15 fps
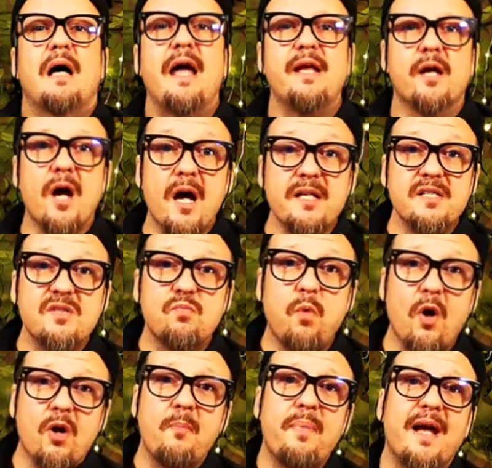Hey guys,
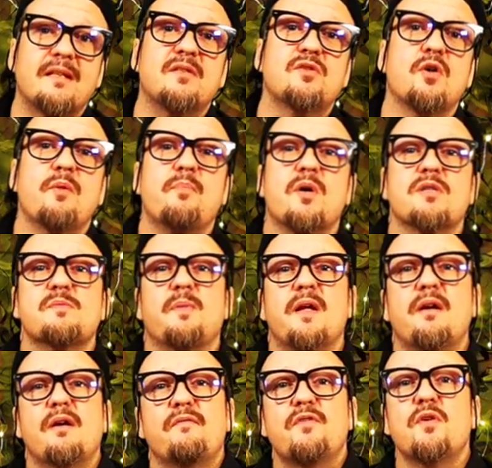welcome back to Toy Box
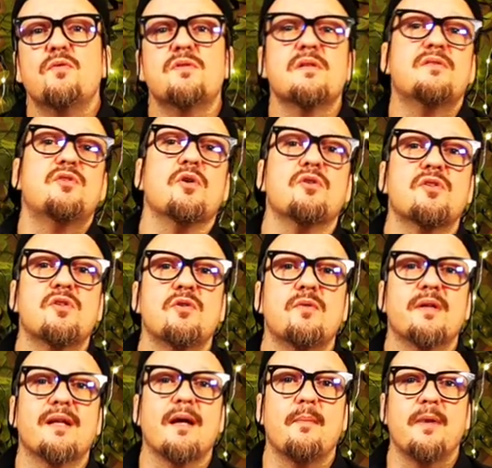Player Reviews. Josh
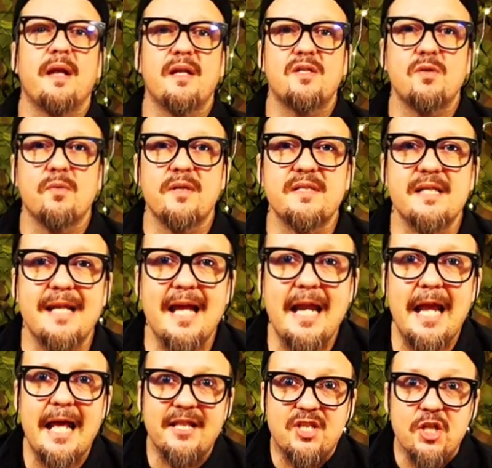Stewart coming at you once
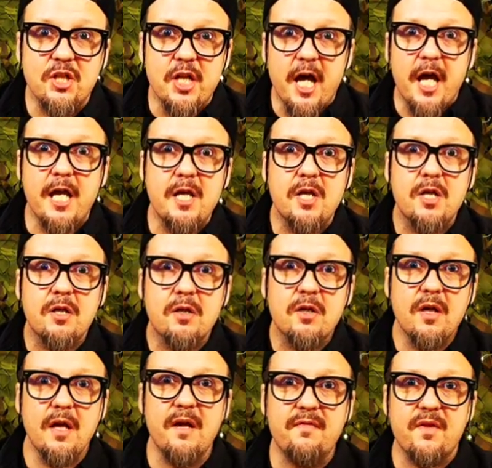again. And today,
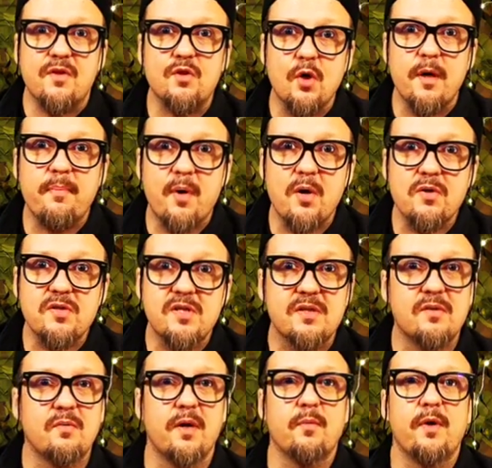in the Toy
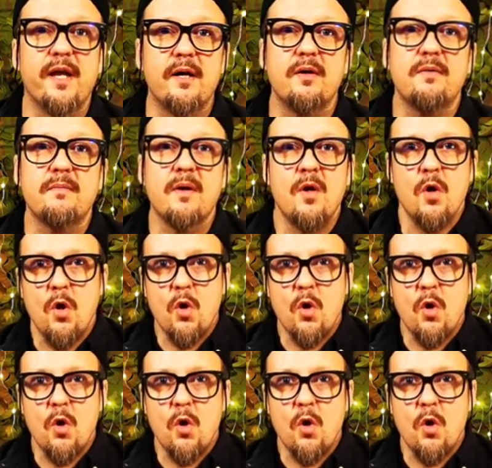Box, what do we got?